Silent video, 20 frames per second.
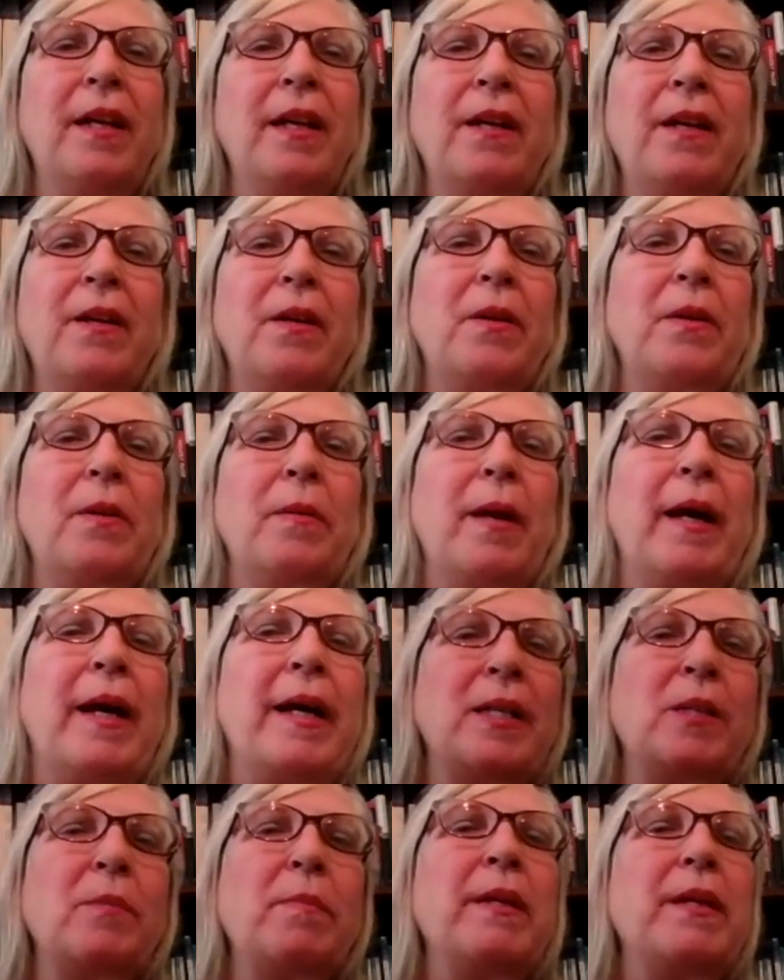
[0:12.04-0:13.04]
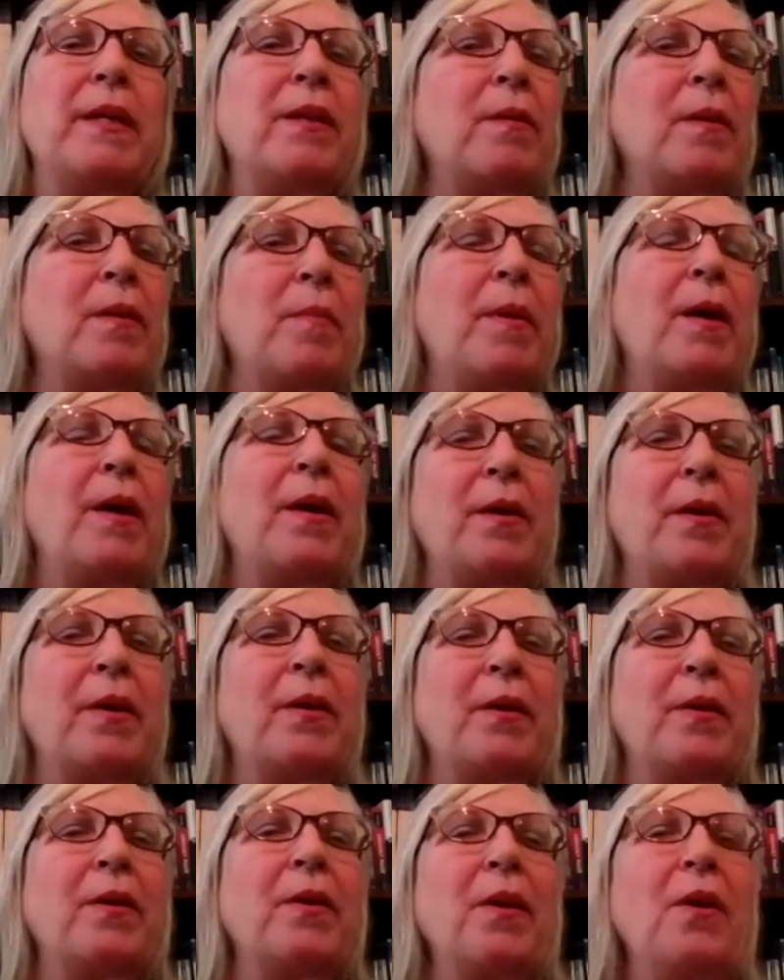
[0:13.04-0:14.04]
her husband or her
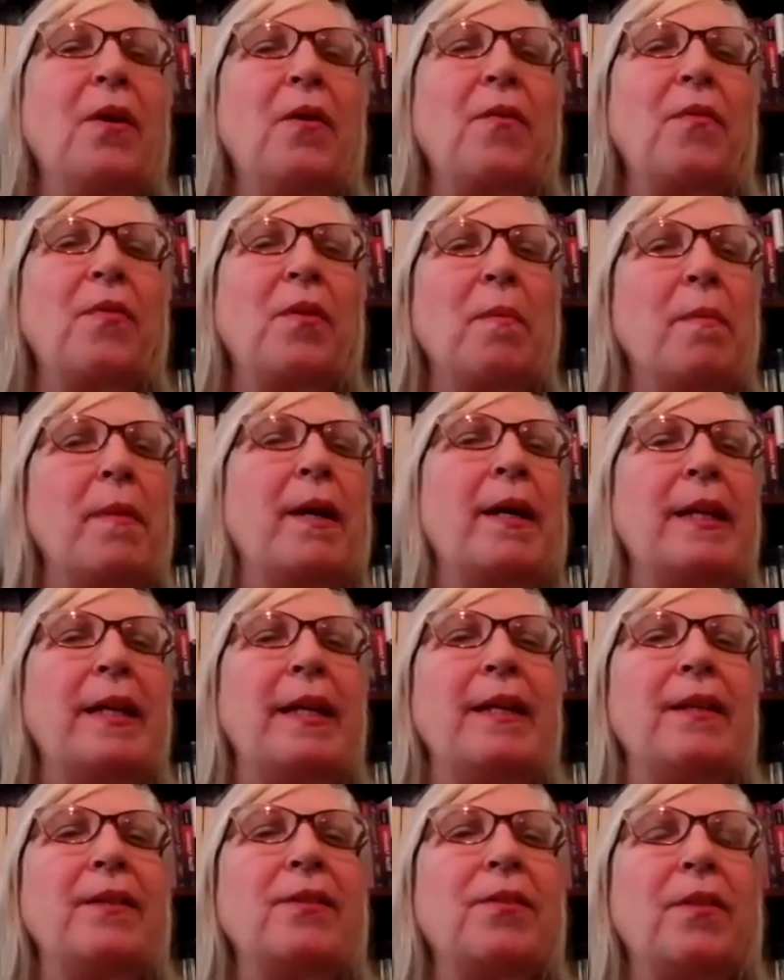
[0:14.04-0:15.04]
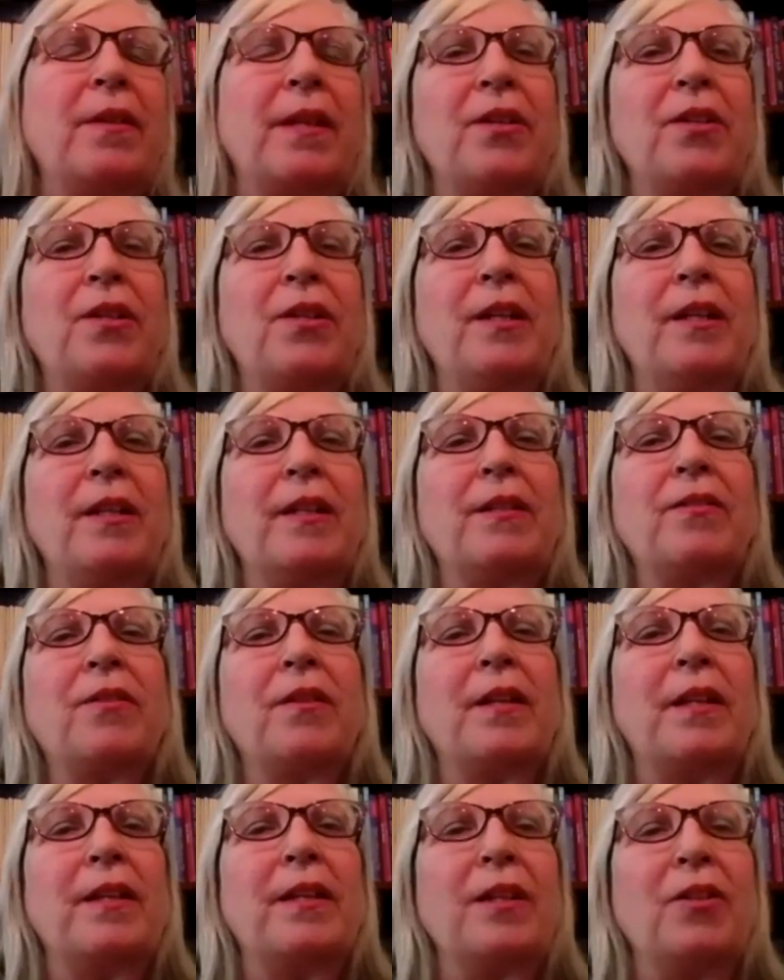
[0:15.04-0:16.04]
partner for money so
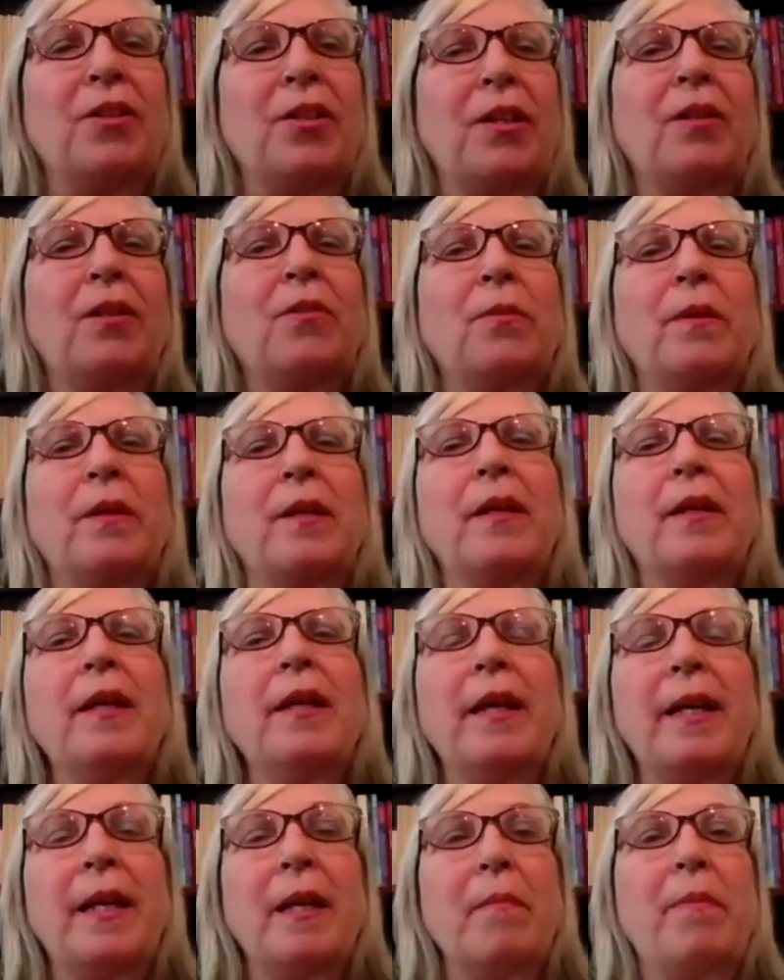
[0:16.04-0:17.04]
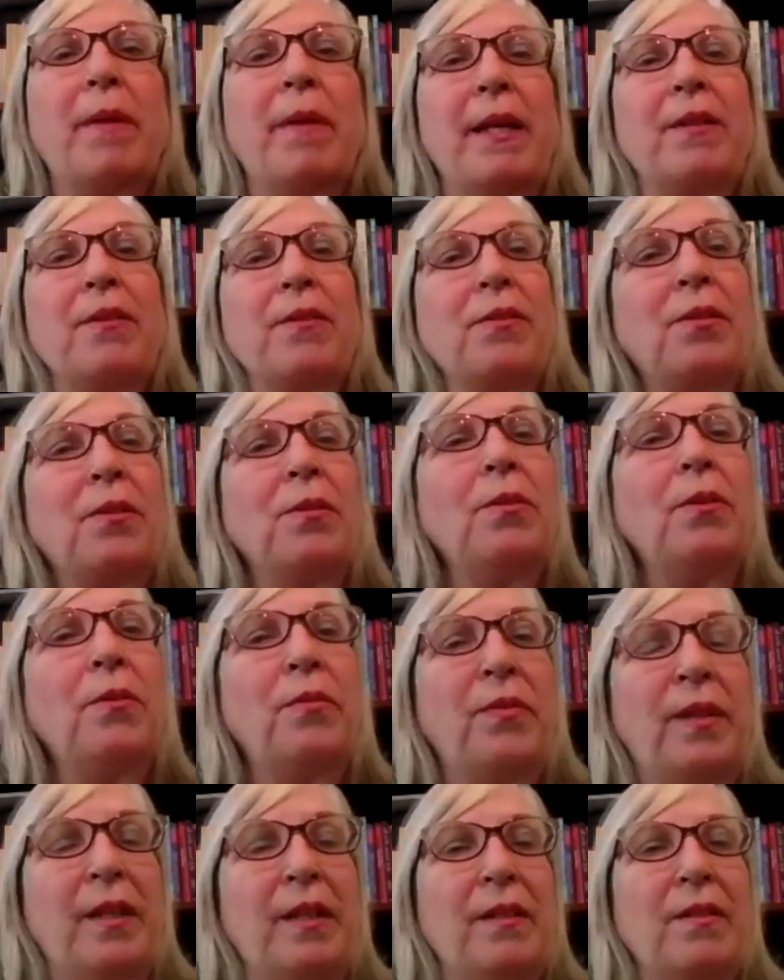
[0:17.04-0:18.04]
that the children can pay their school
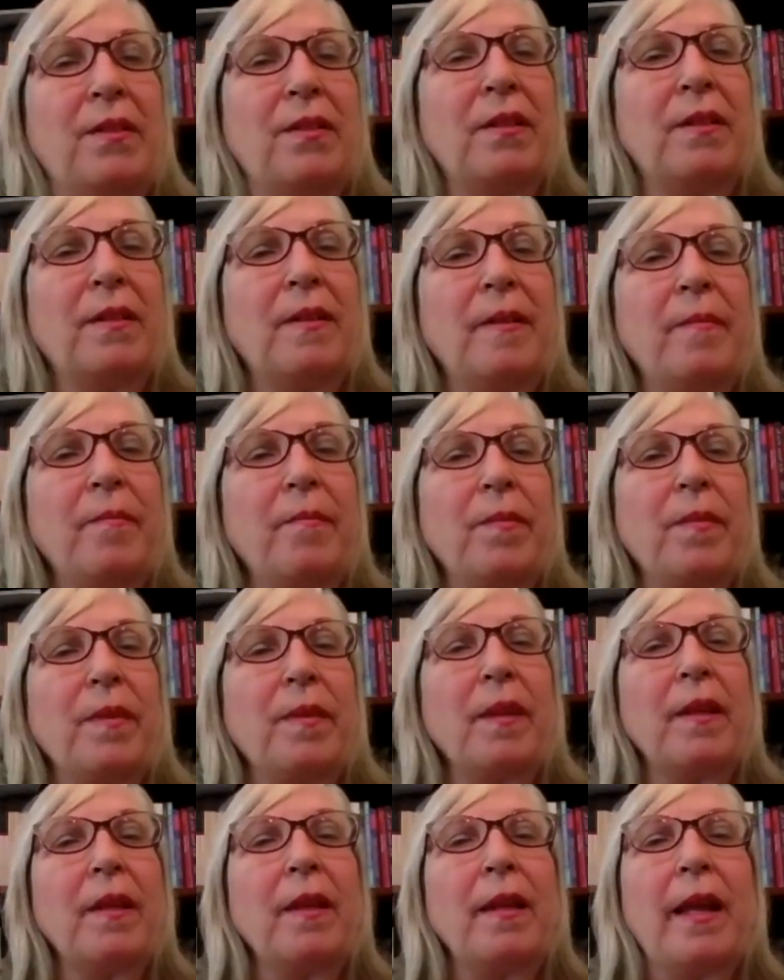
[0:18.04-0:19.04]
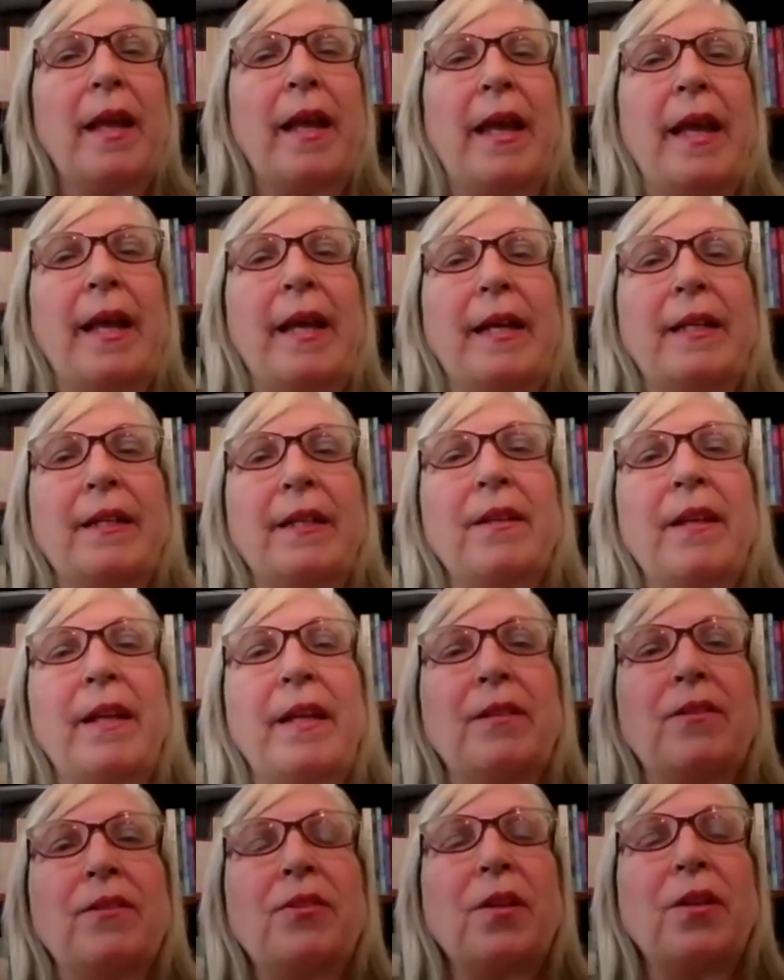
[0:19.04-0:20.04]
fees.
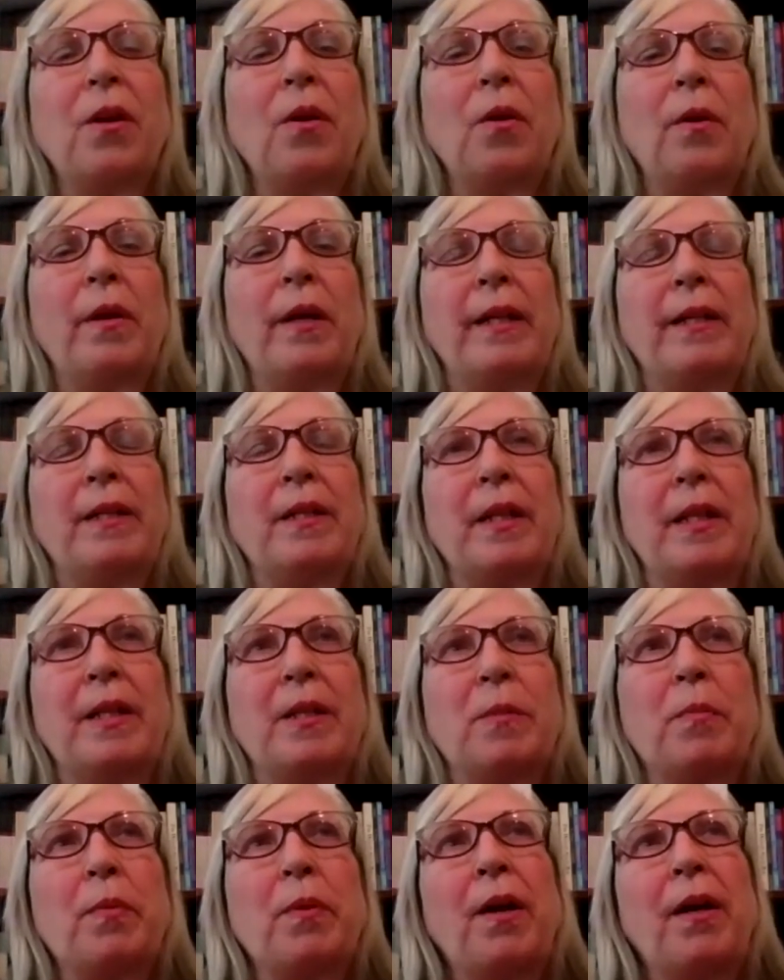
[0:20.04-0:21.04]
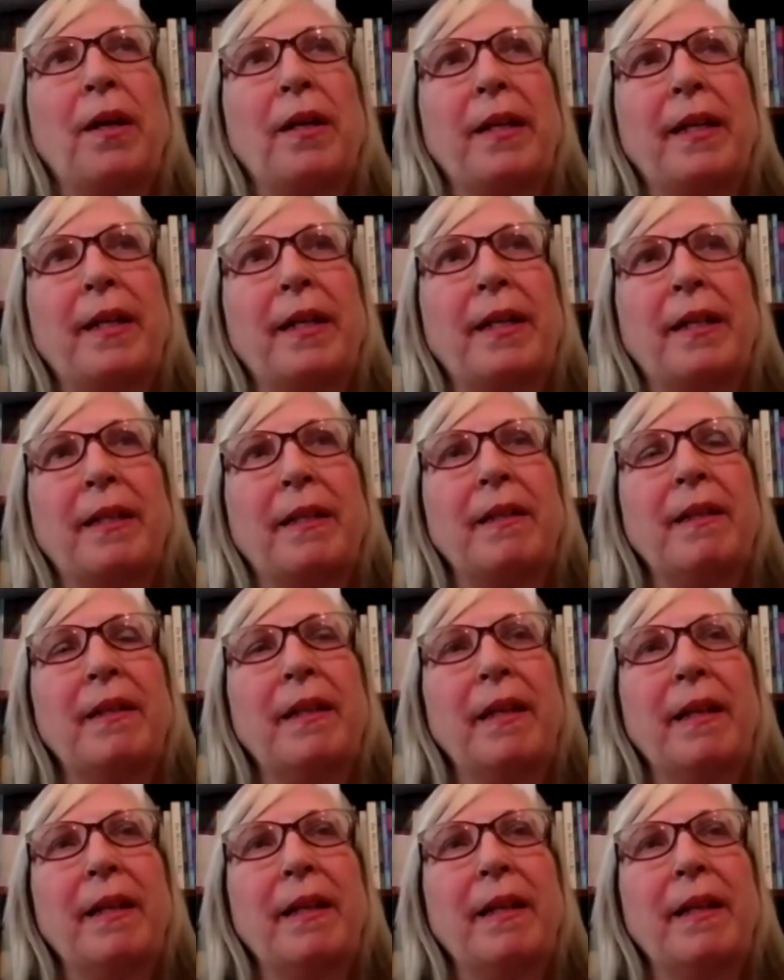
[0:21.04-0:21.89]
And so it's brought in,